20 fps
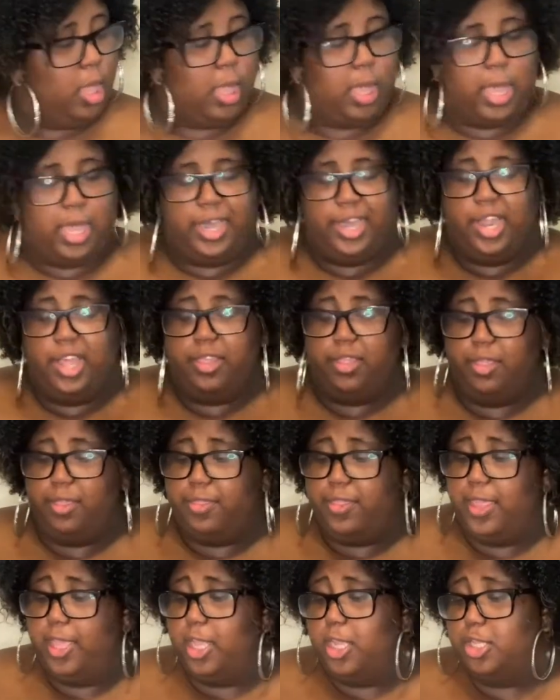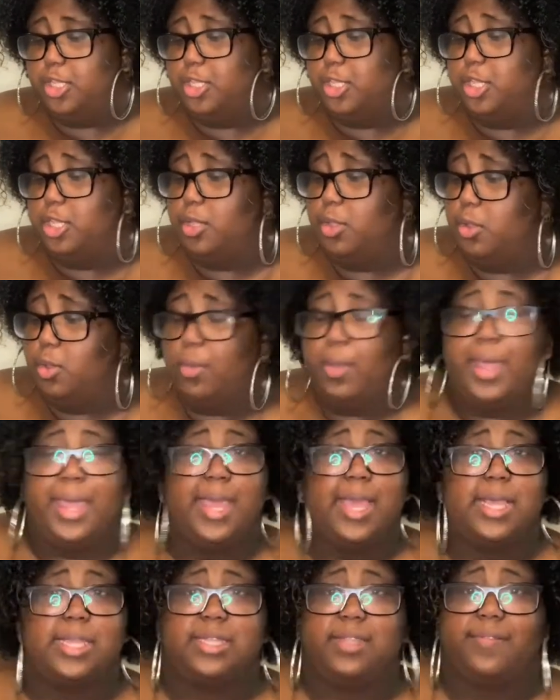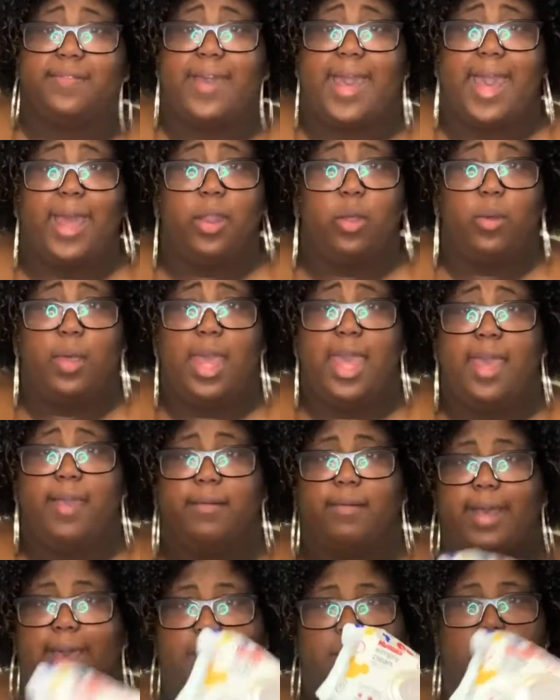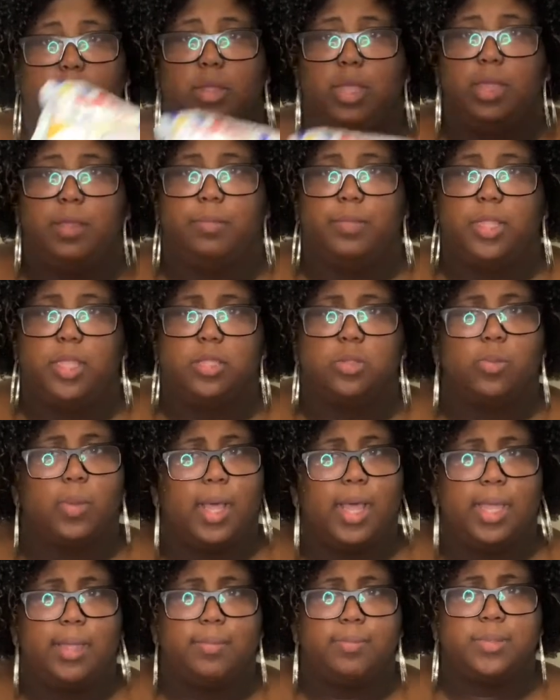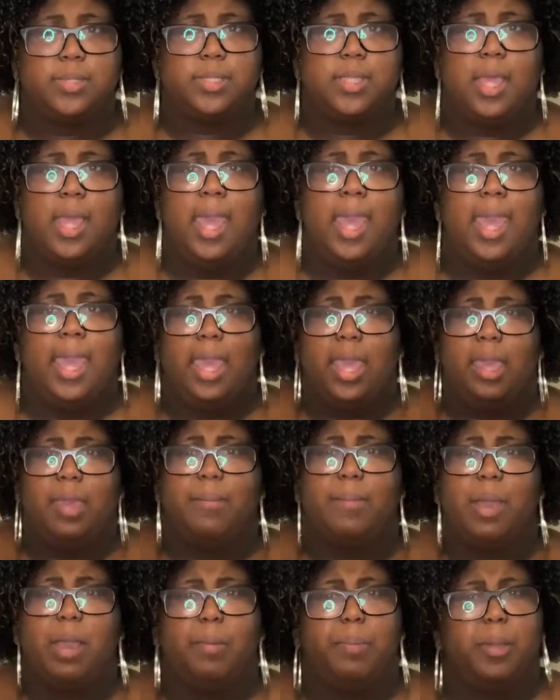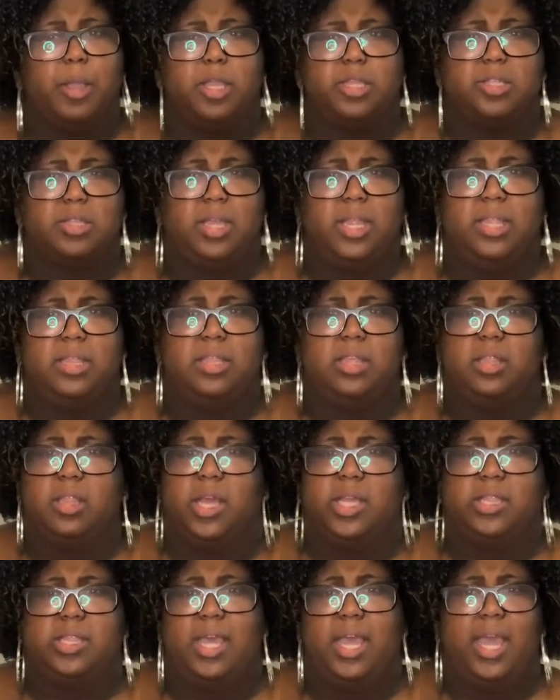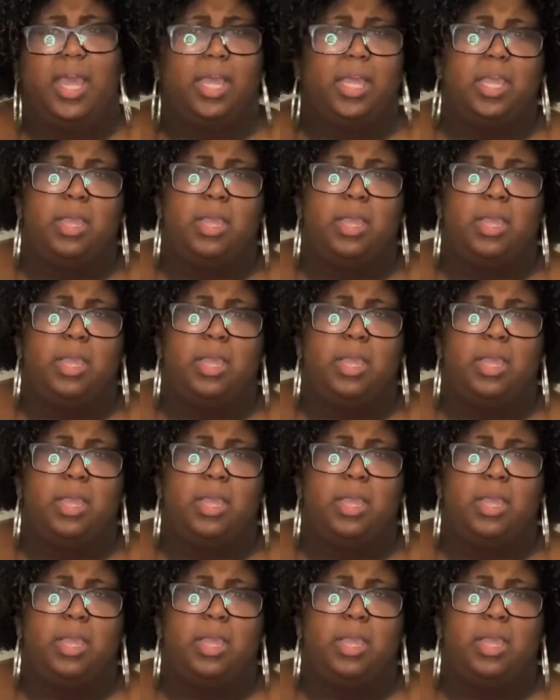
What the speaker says: another thing too is, if I don't keep these wipes in my purse or anything like that.